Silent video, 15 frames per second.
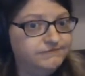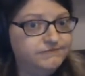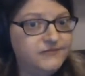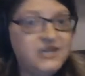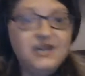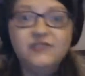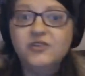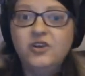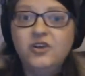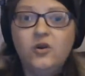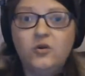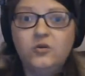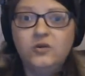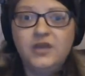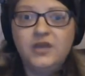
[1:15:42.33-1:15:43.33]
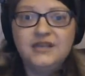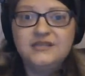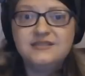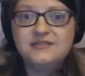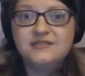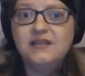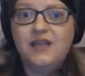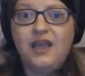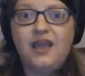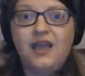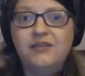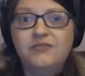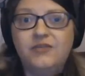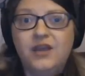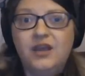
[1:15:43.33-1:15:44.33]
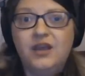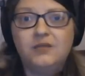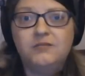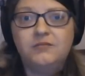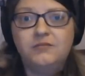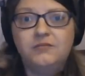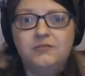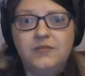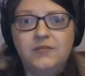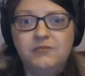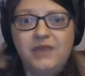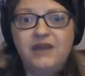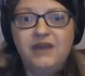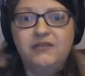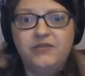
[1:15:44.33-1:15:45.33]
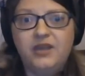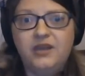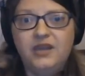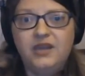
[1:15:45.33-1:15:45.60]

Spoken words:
you never know. It can still have a benefit,